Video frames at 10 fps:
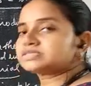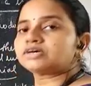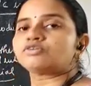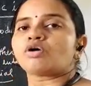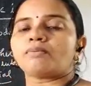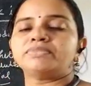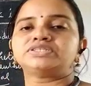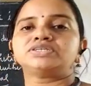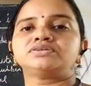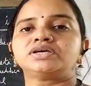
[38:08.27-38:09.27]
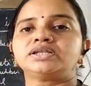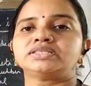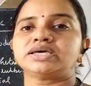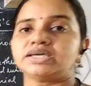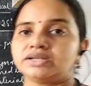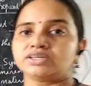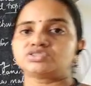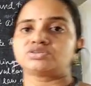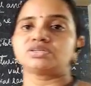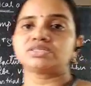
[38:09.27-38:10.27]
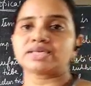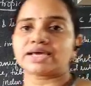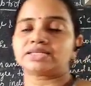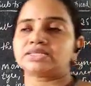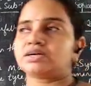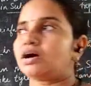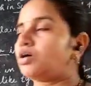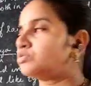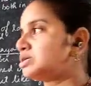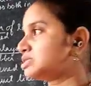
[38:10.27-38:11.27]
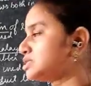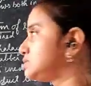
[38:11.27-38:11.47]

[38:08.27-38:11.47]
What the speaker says: a raw material in the industrial sector. How does it